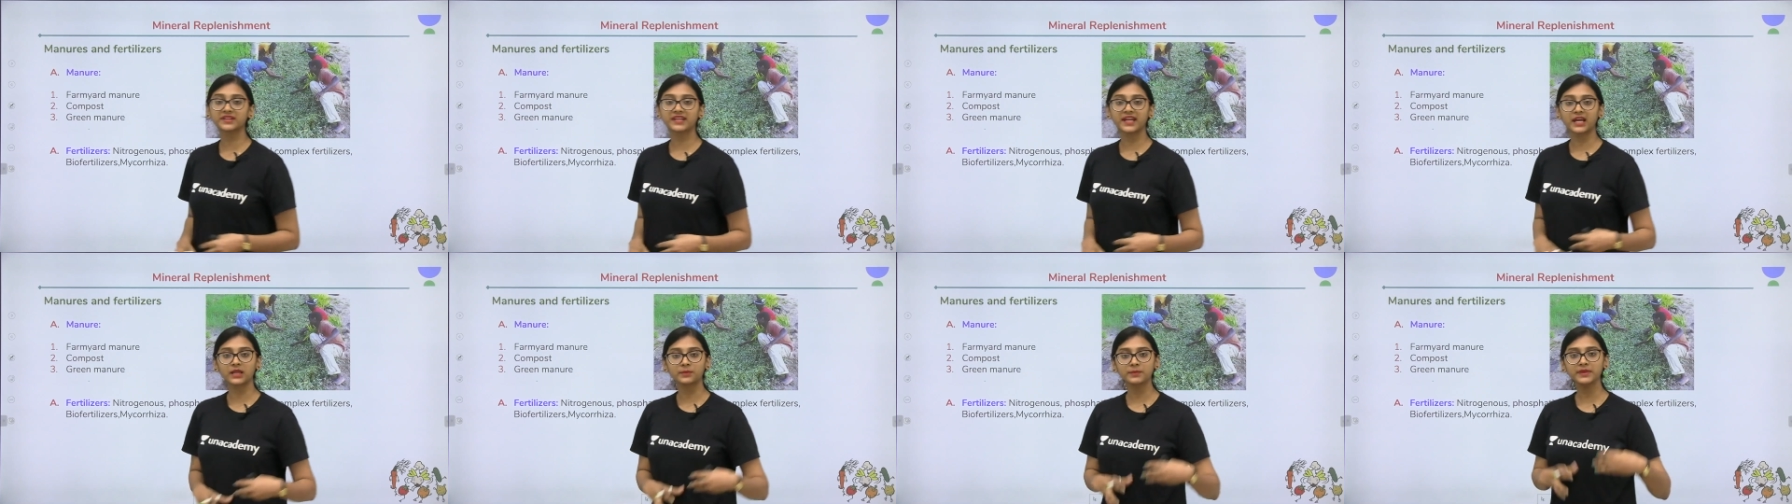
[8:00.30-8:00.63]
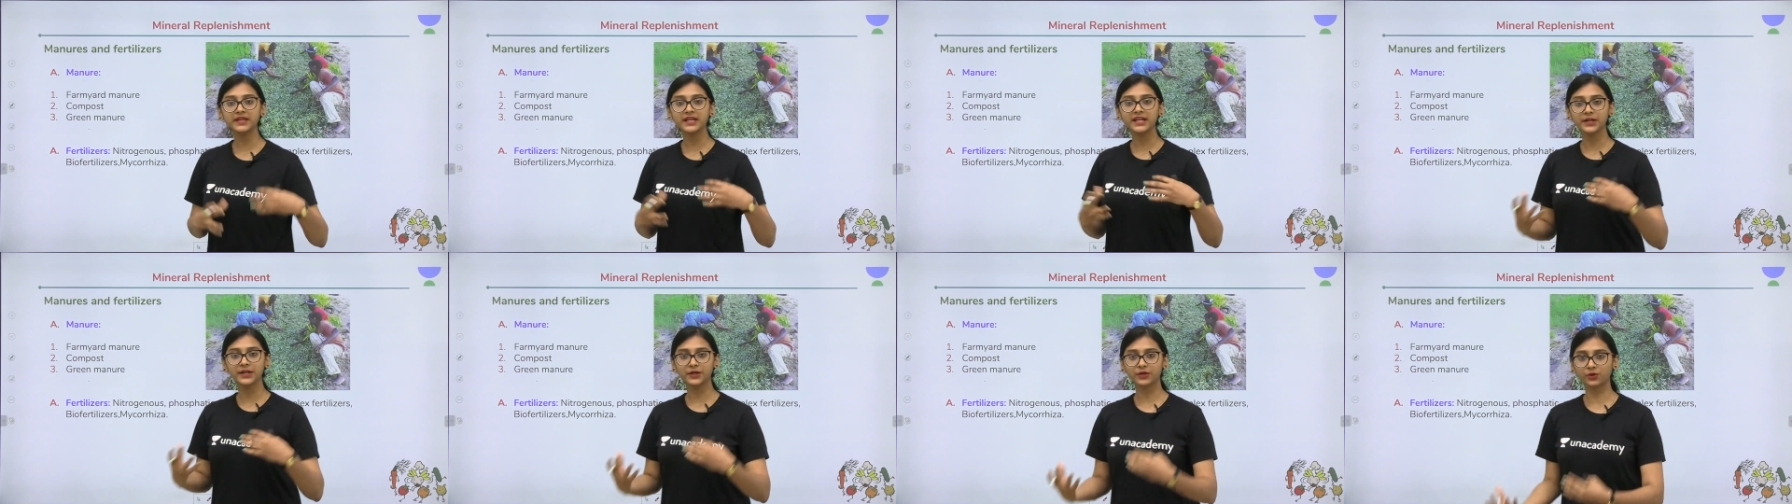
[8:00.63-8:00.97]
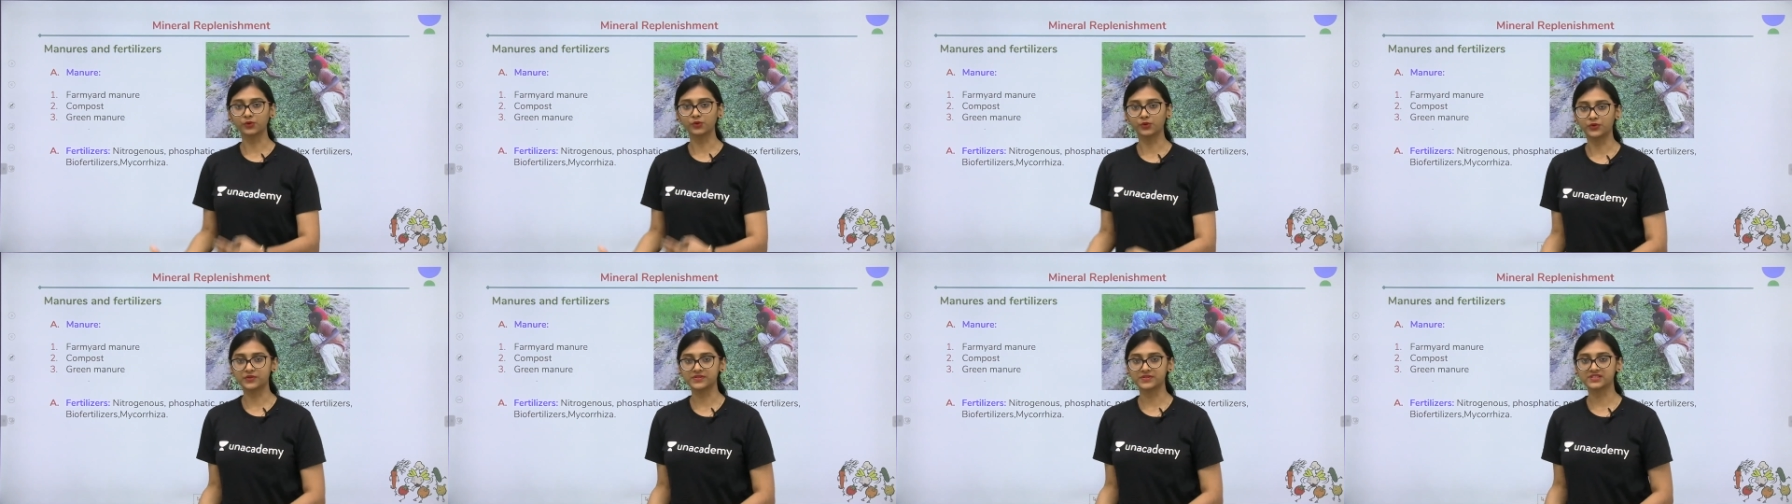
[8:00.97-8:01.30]
can be
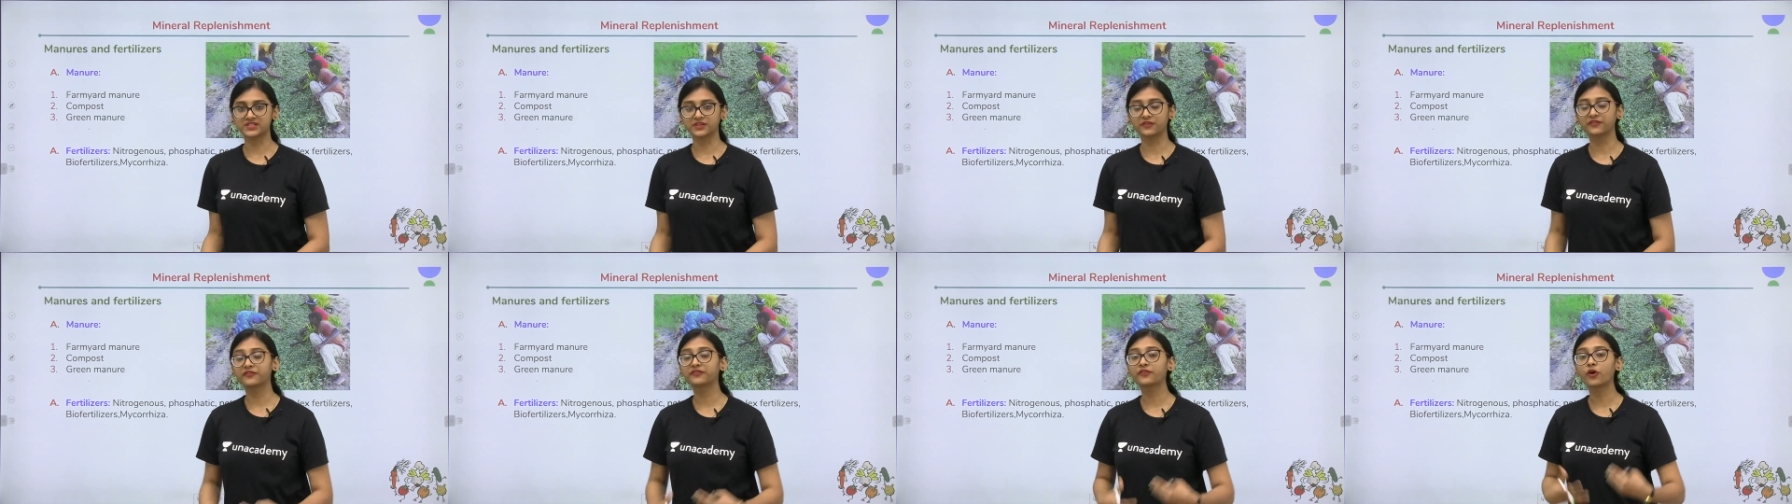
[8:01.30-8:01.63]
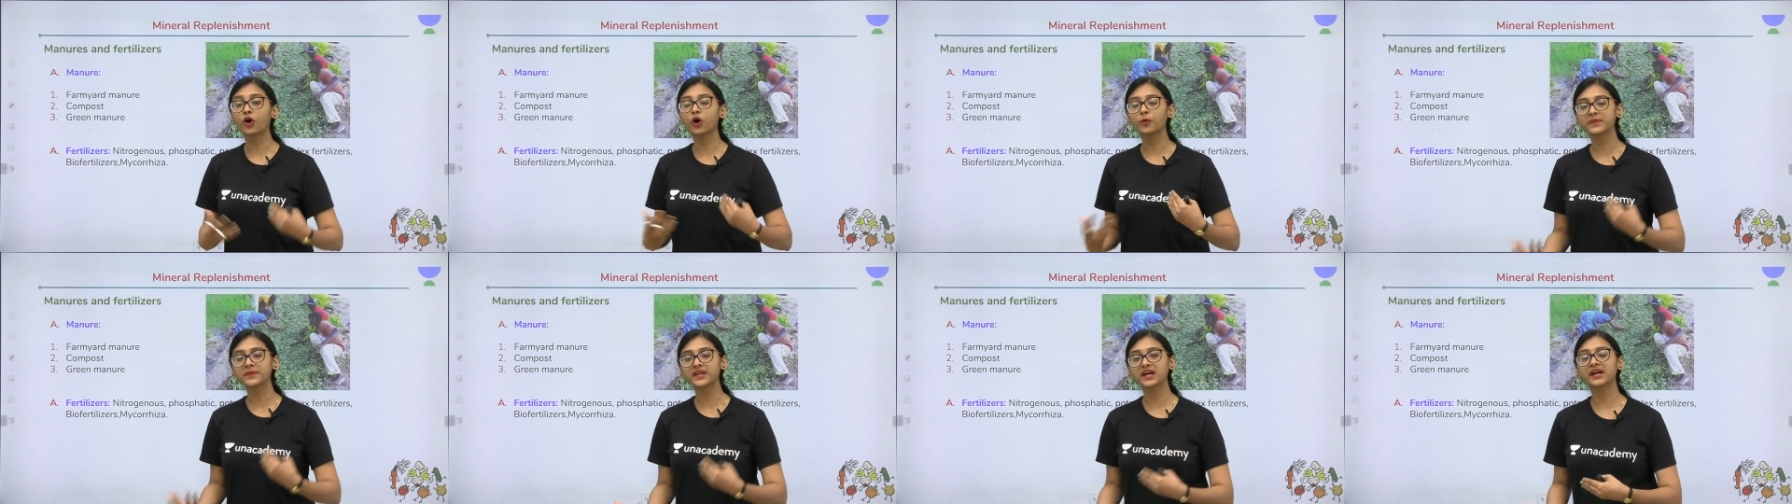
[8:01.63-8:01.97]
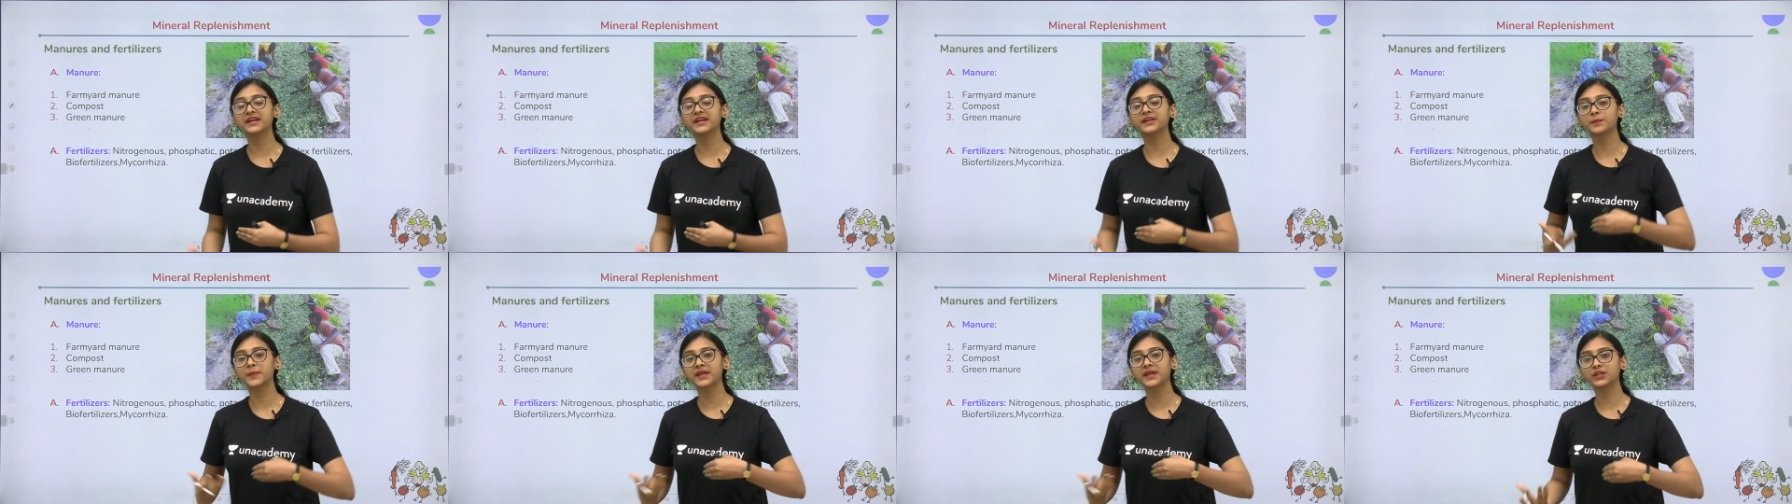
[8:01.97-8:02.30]
introduced.
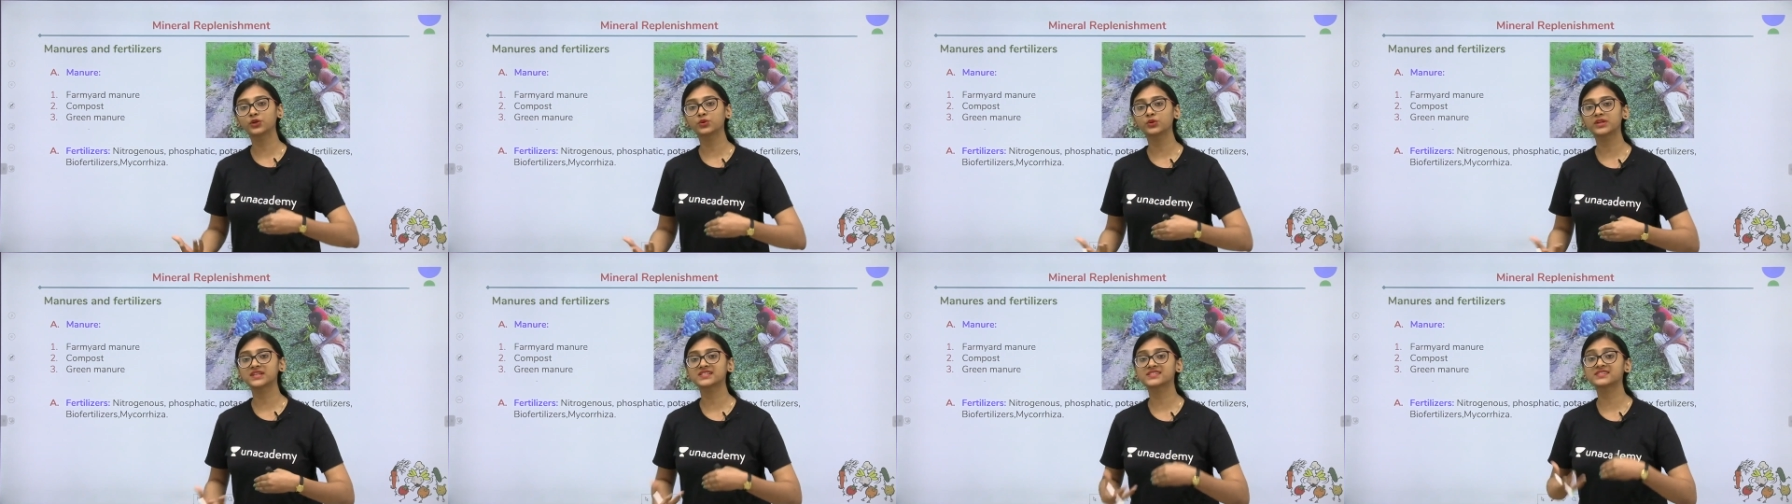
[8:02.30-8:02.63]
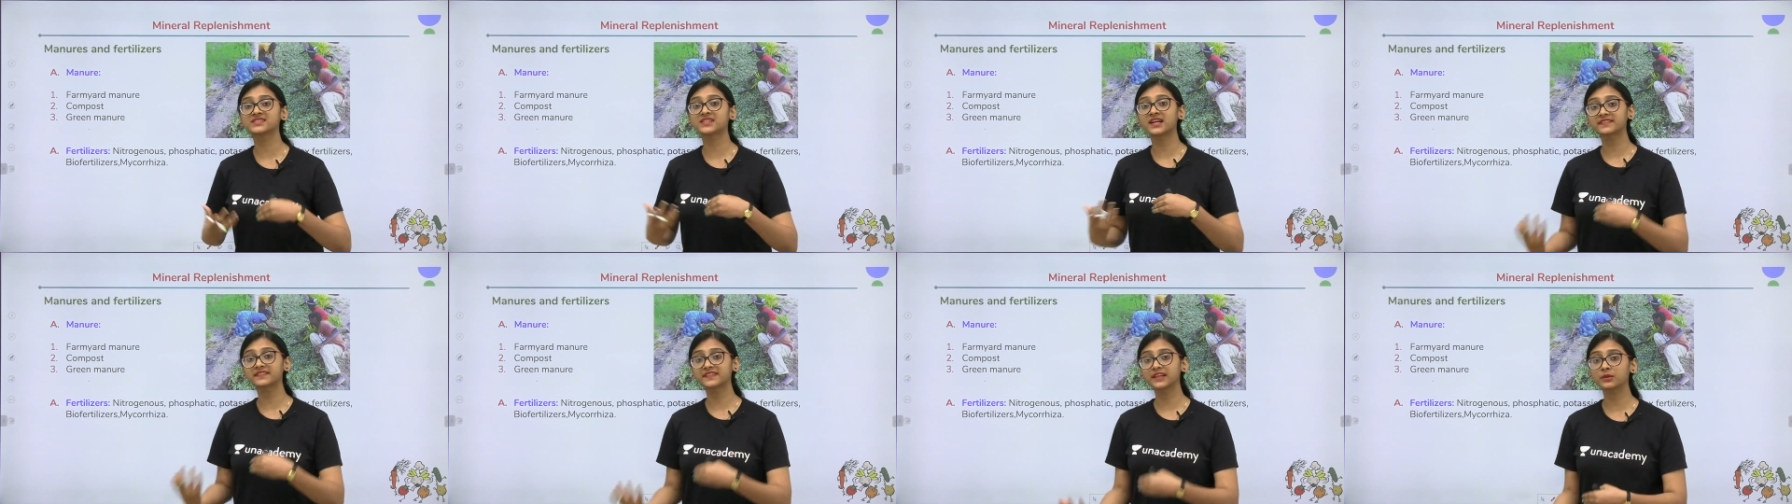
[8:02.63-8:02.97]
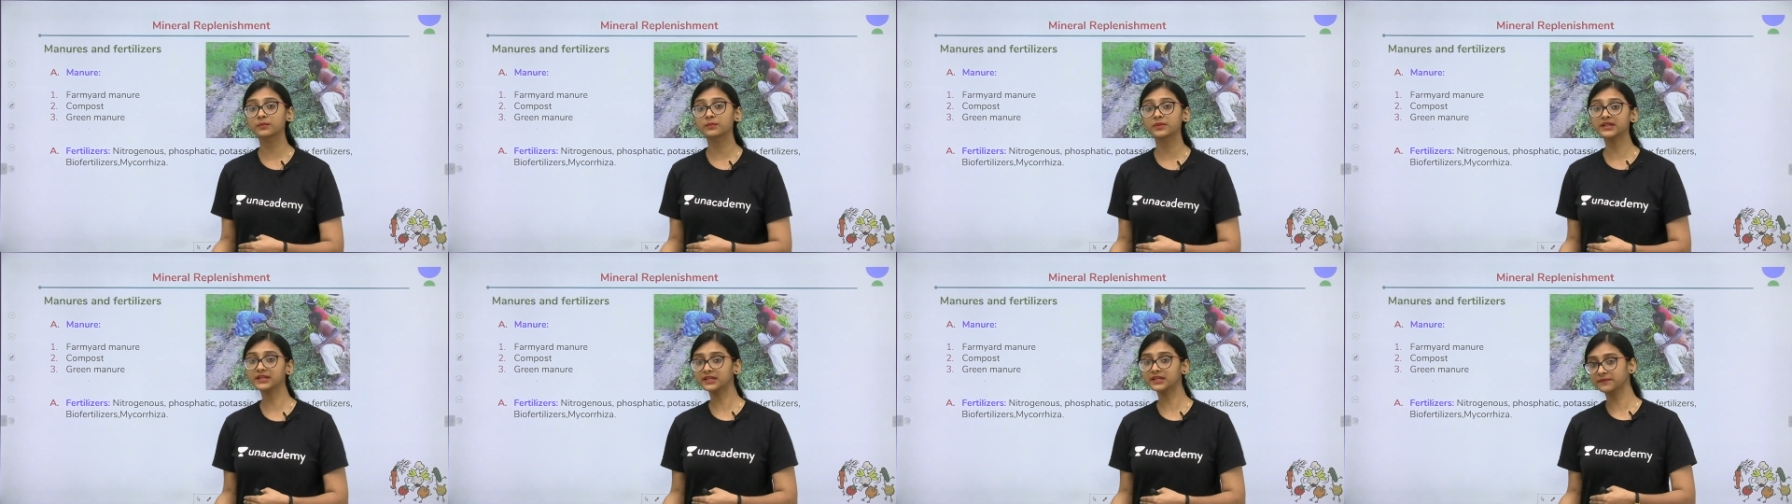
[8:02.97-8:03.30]
Farmyard manure is
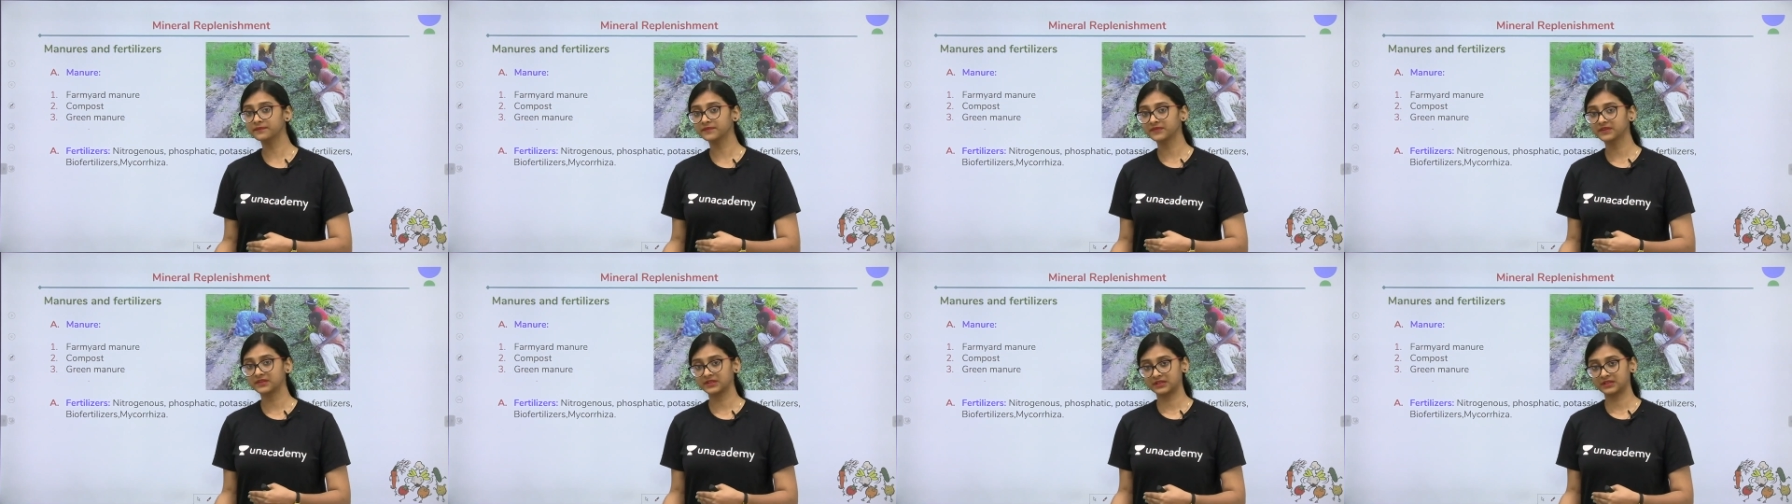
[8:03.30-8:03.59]
nothing but